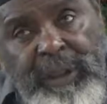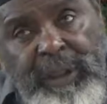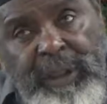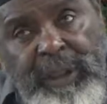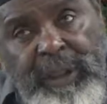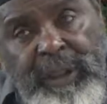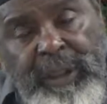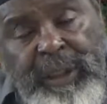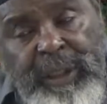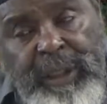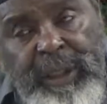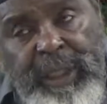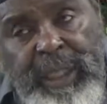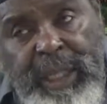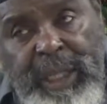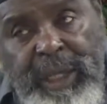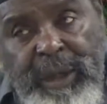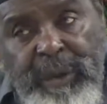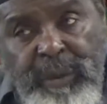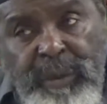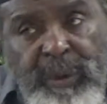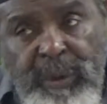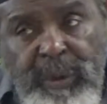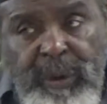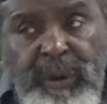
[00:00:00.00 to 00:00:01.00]
And they
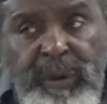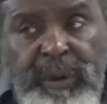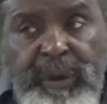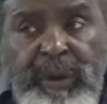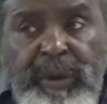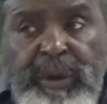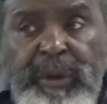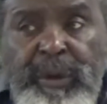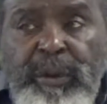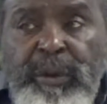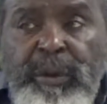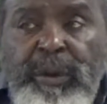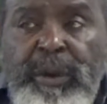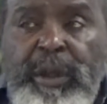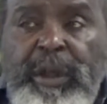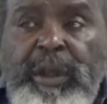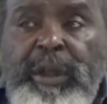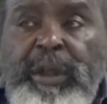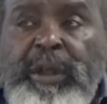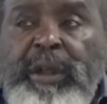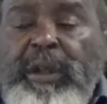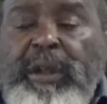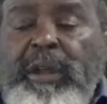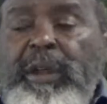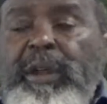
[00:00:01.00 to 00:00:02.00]
were doing
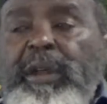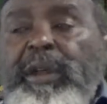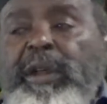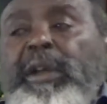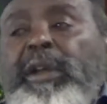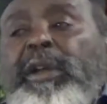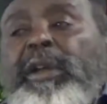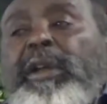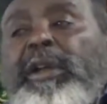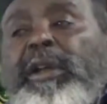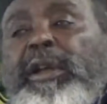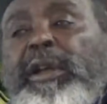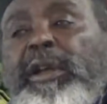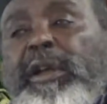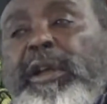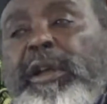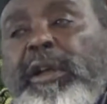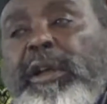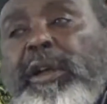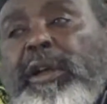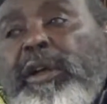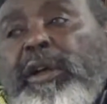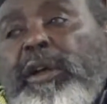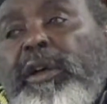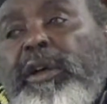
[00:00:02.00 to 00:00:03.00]

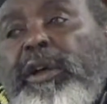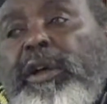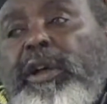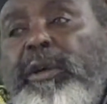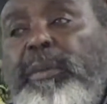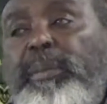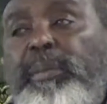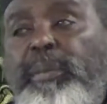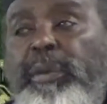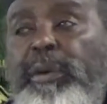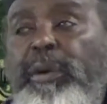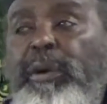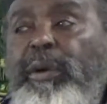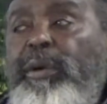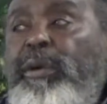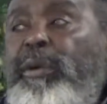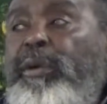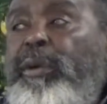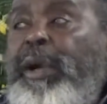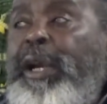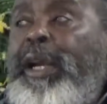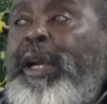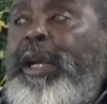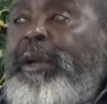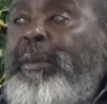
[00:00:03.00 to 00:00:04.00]
good
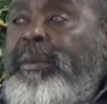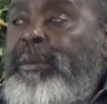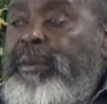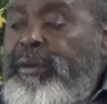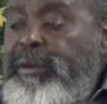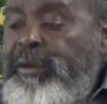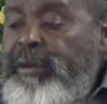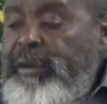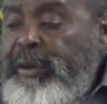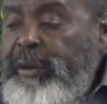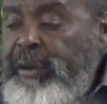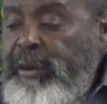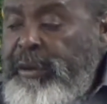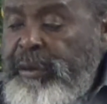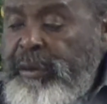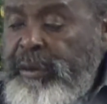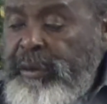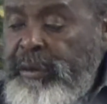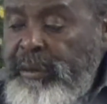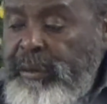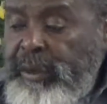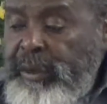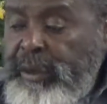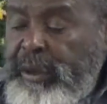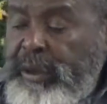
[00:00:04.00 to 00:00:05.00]
programs on,
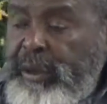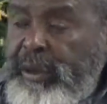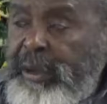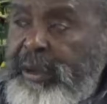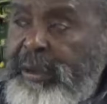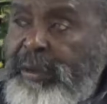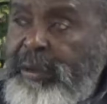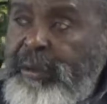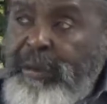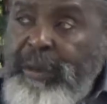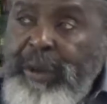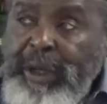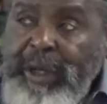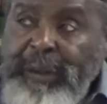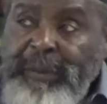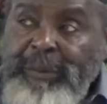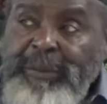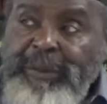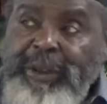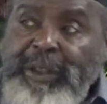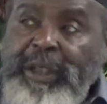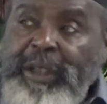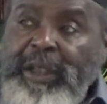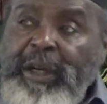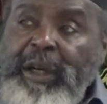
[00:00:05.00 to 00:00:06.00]
with uh,
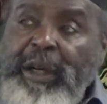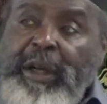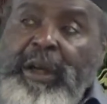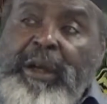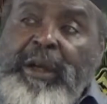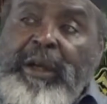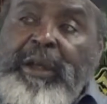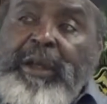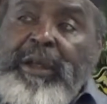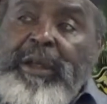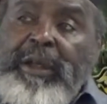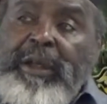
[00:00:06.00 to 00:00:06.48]
Ramsey Clark